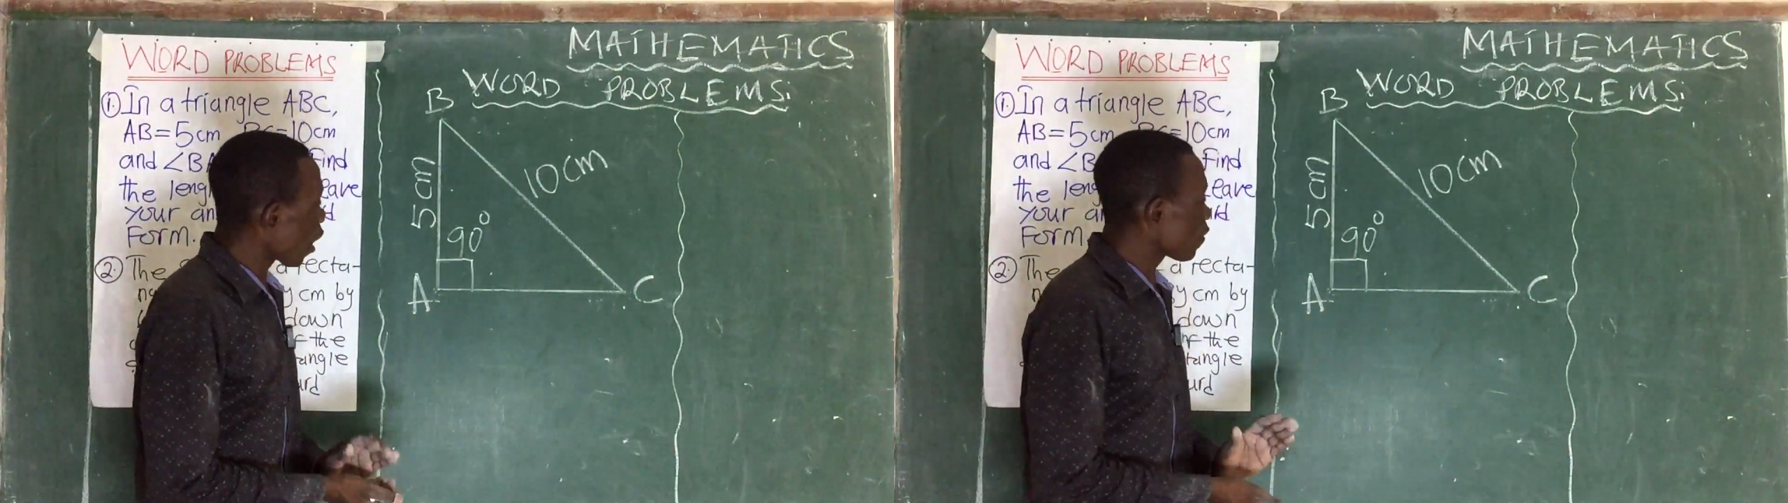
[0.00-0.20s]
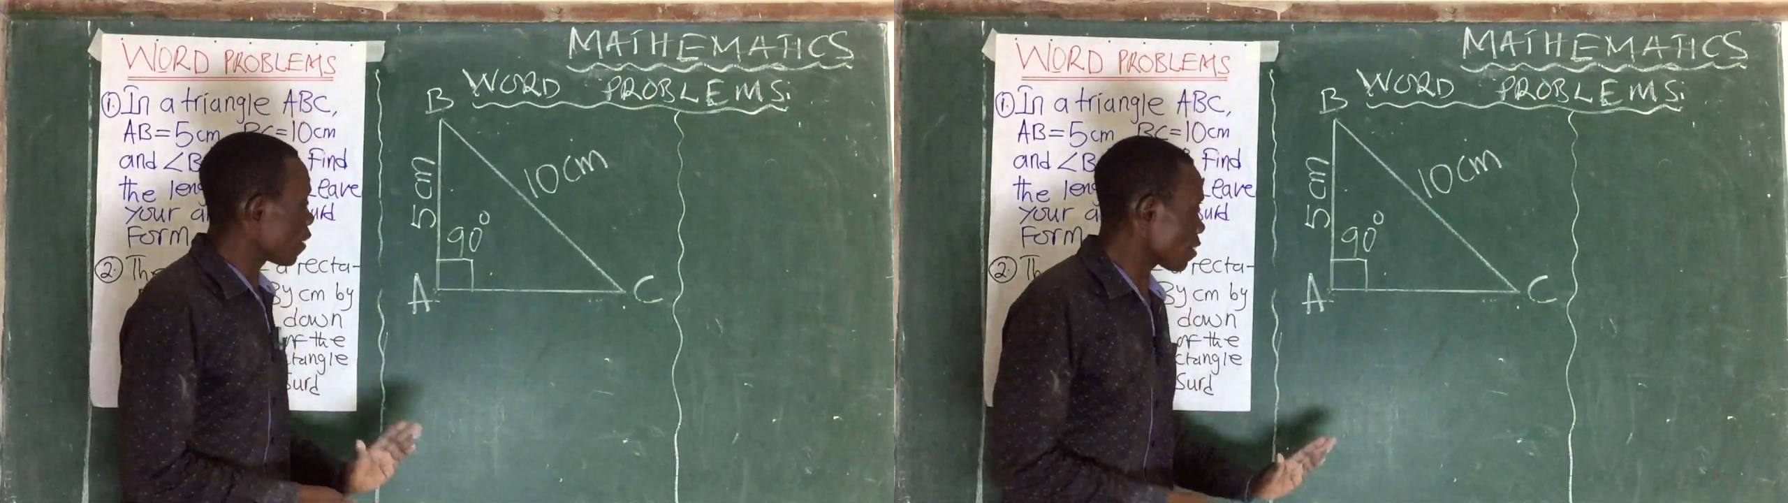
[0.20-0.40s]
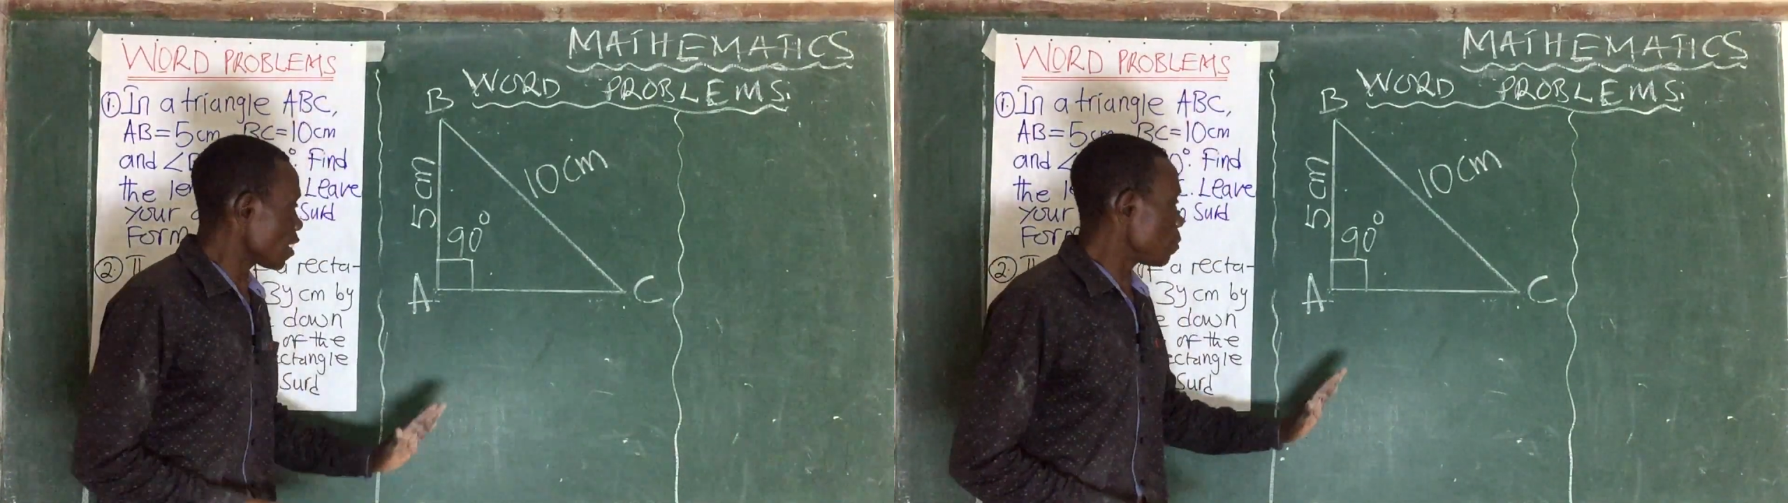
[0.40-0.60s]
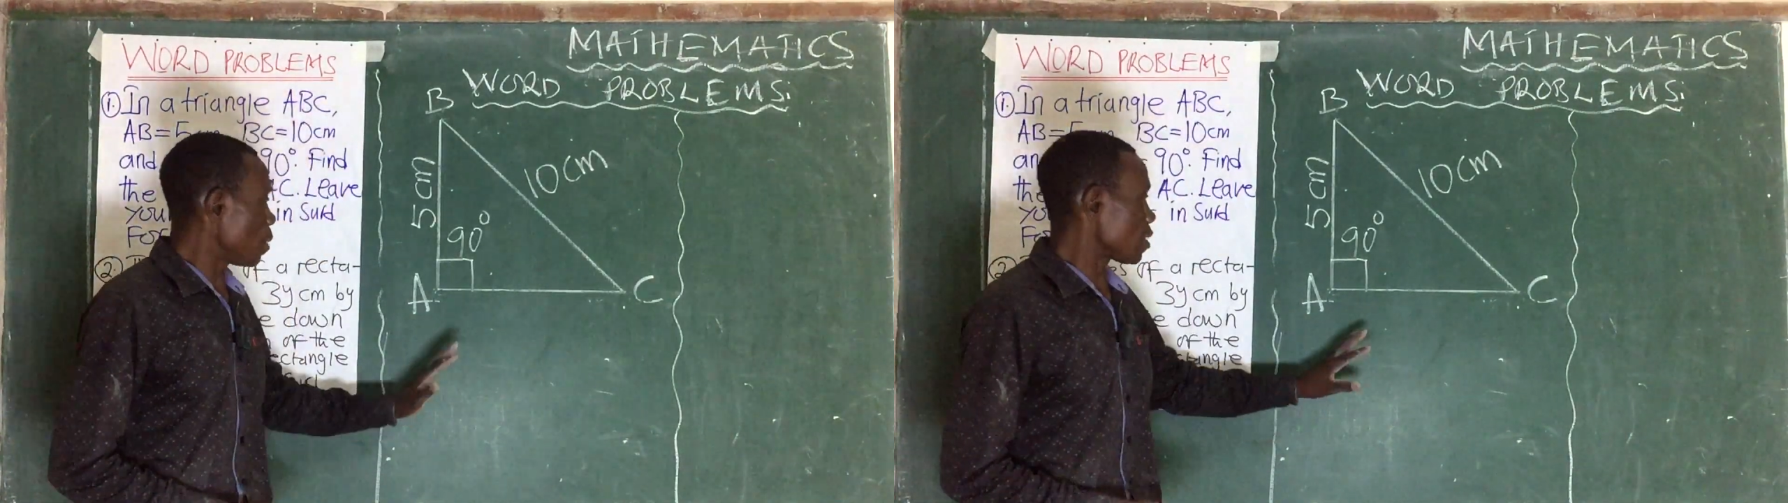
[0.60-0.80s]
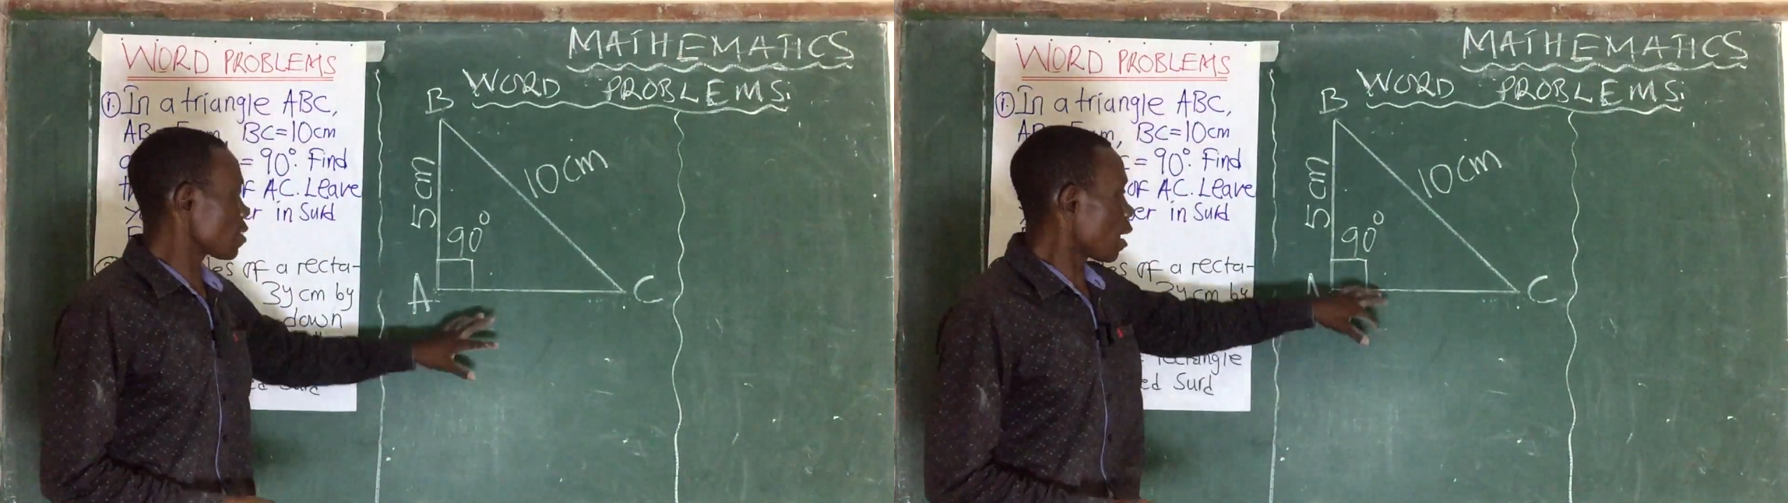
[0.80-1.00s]
the
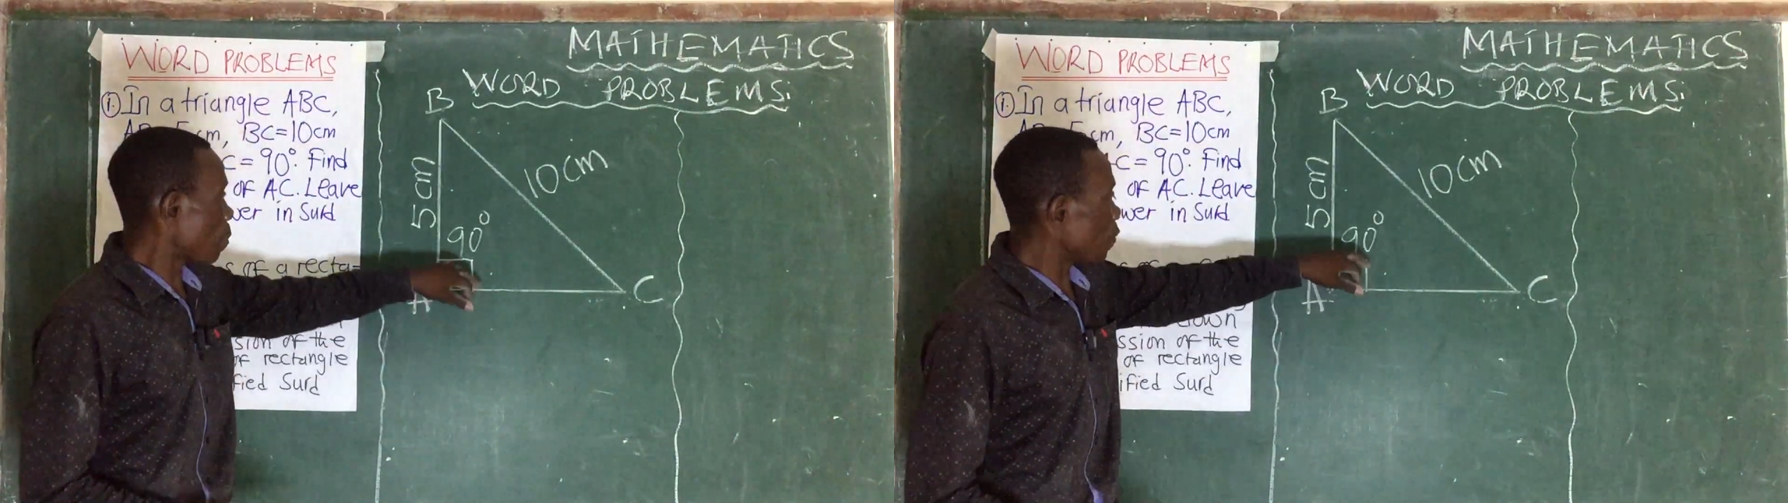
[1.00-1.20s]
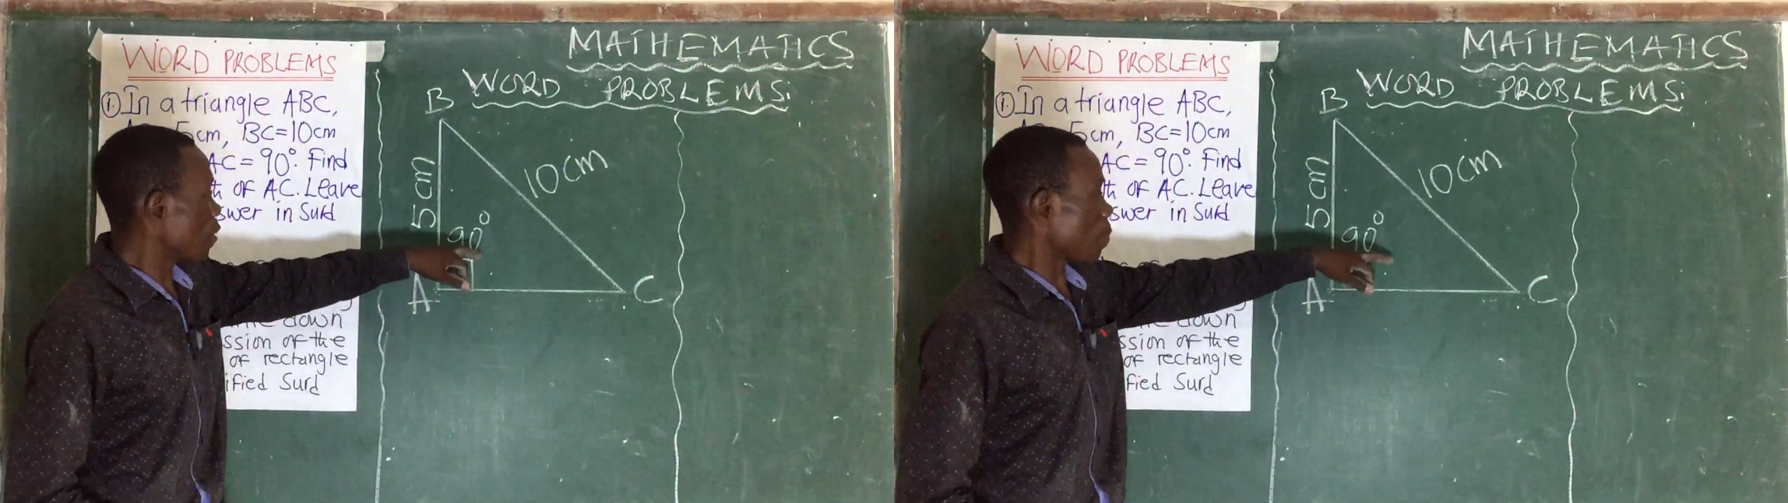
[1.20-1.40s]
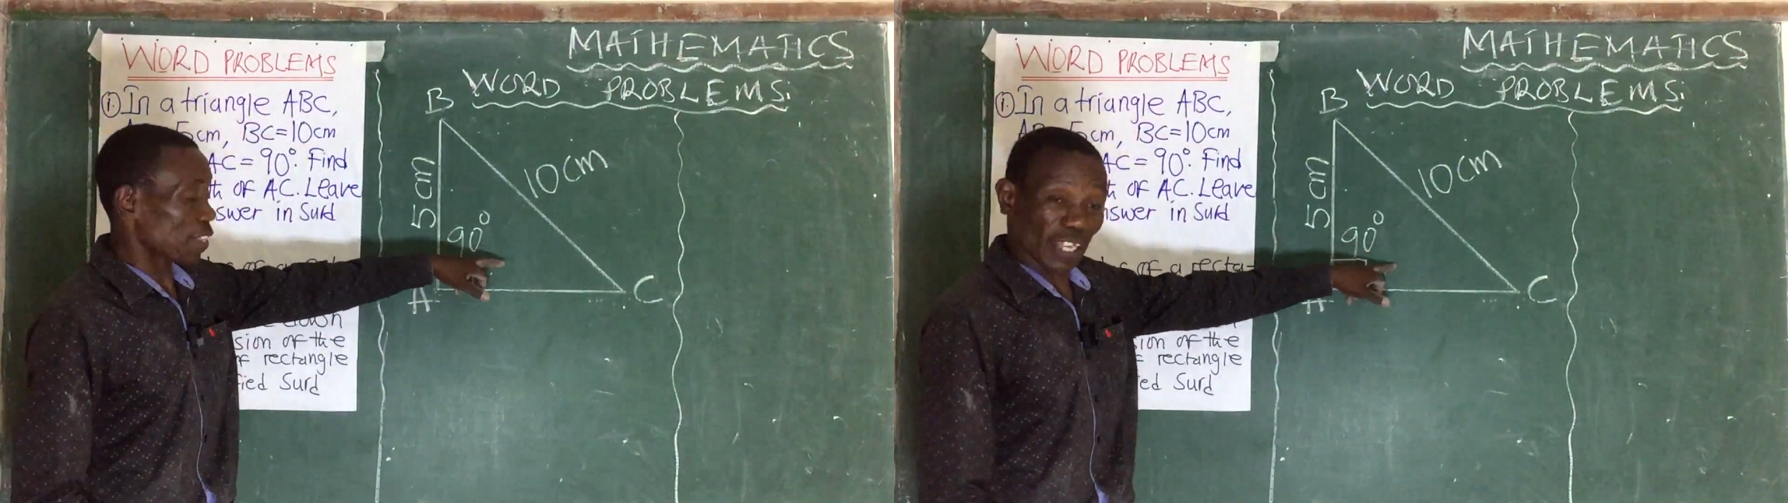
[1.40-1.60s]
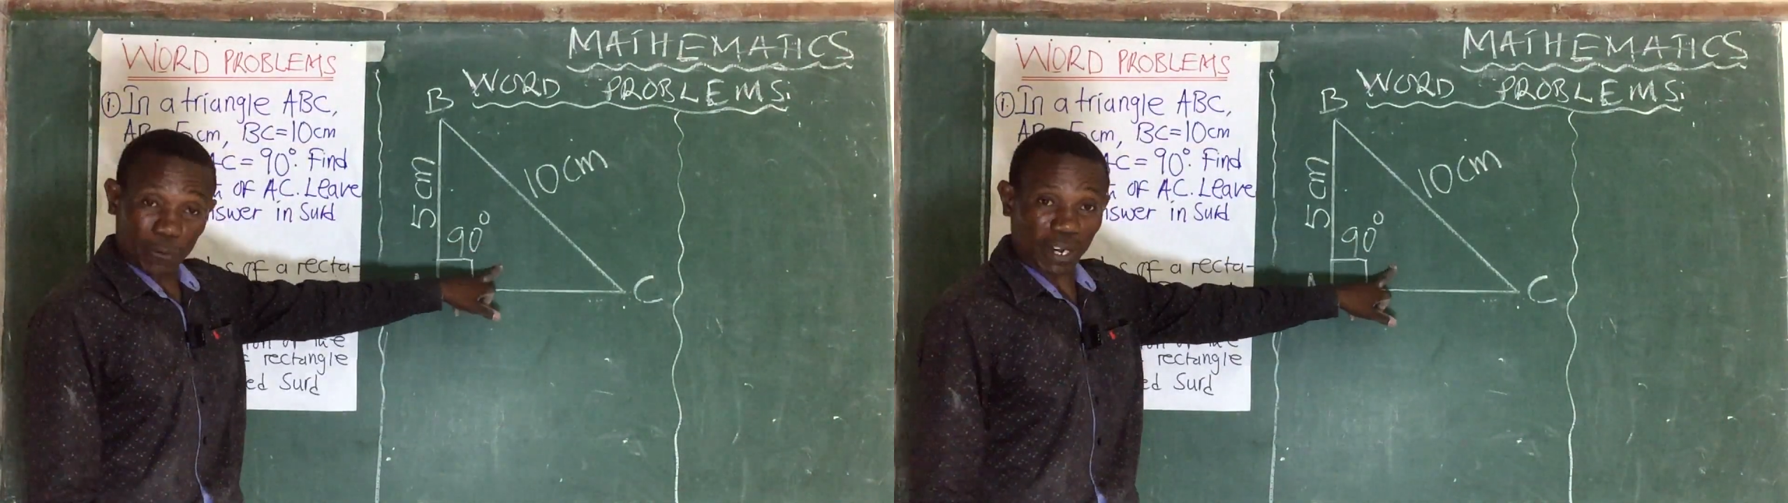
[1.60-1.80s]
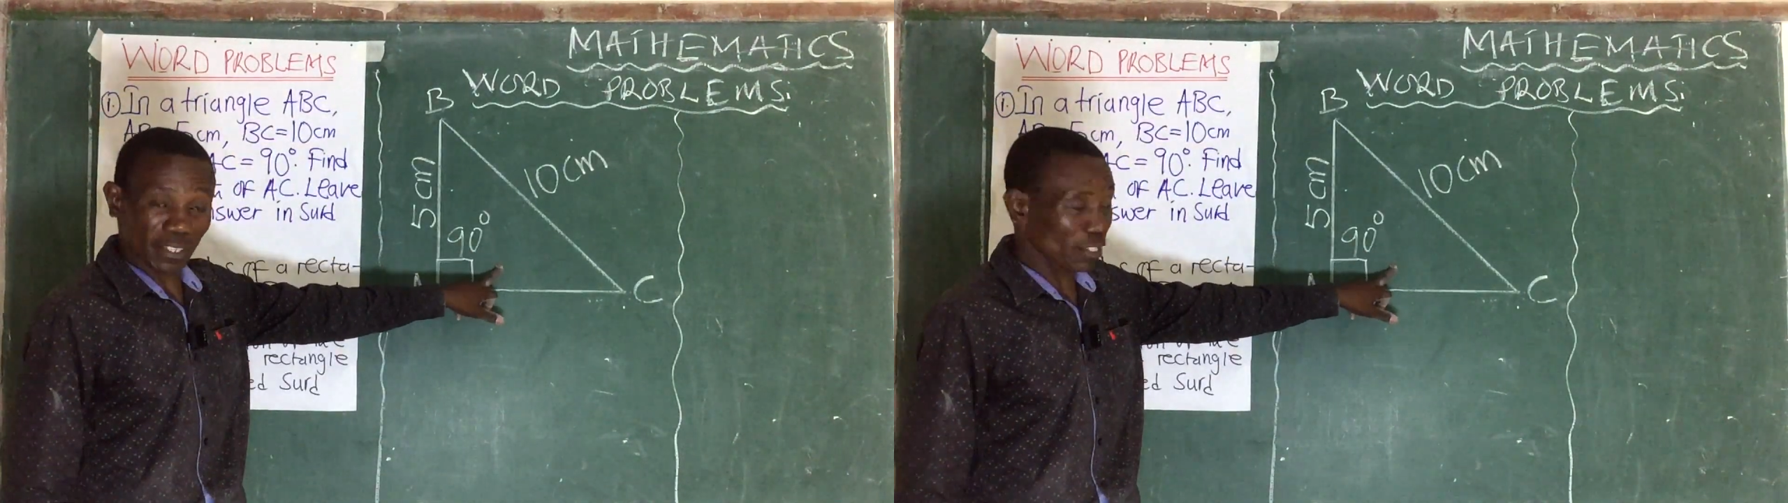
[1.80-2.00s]
statements about the
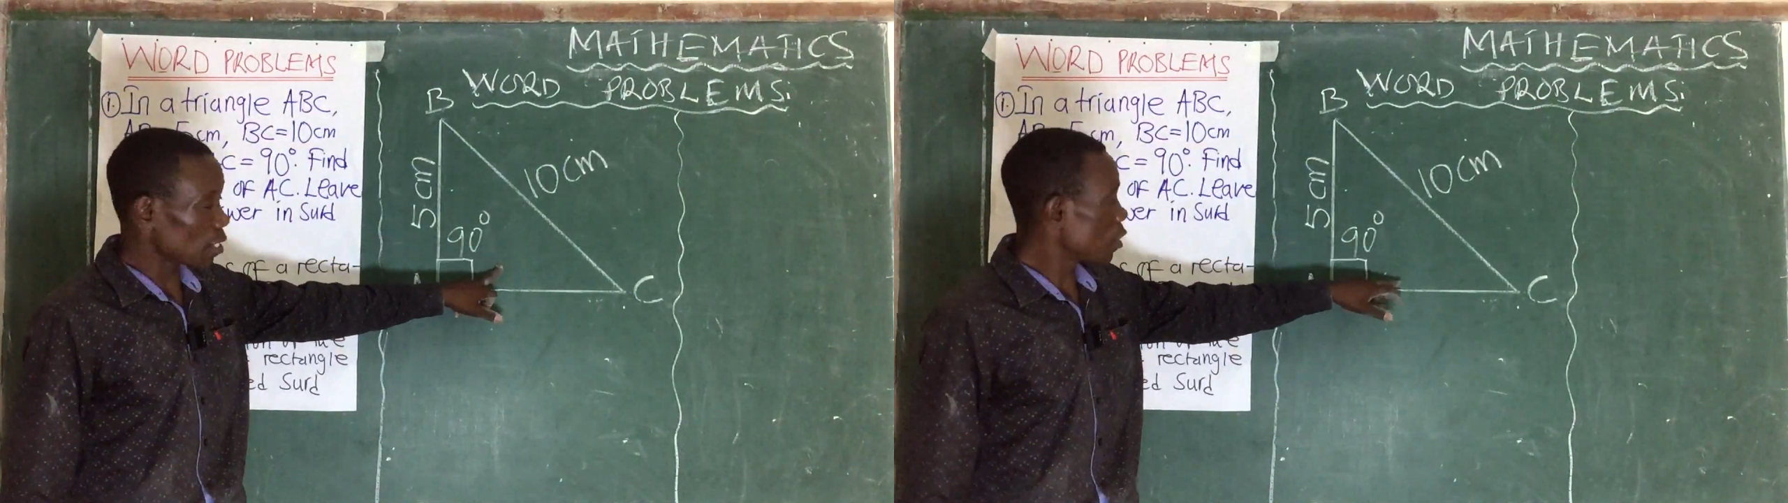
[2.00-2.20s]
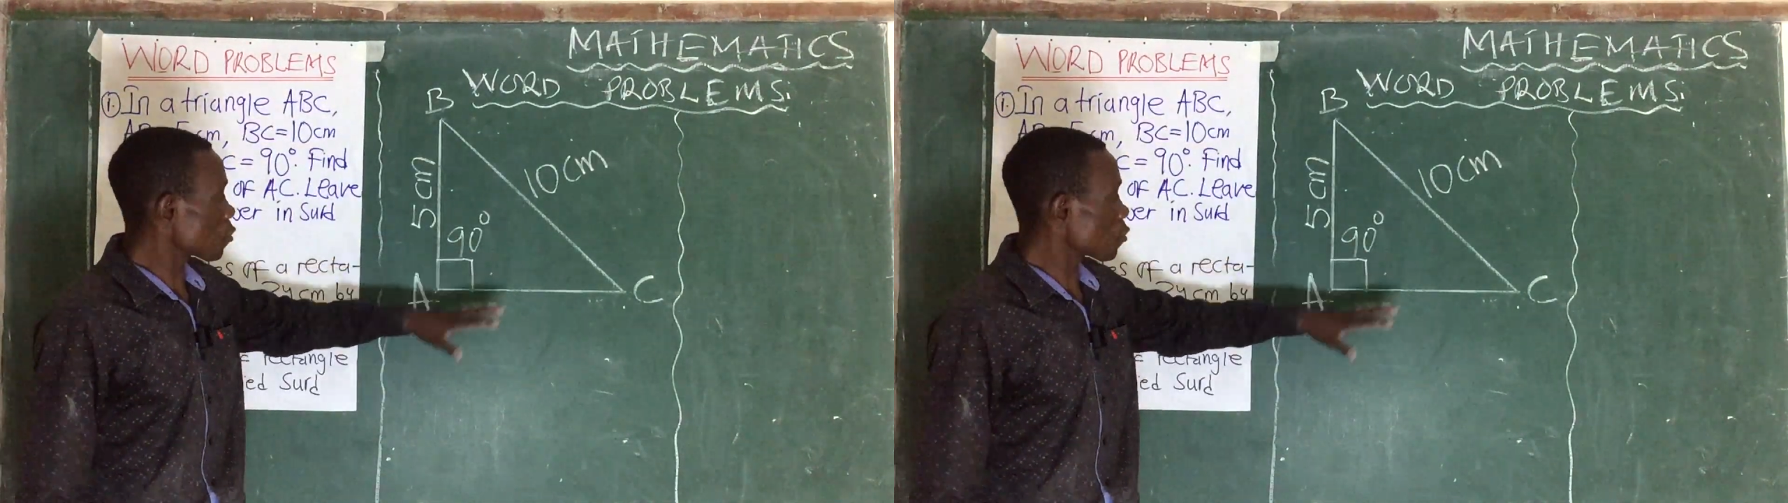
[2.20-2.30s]
Pythagoras.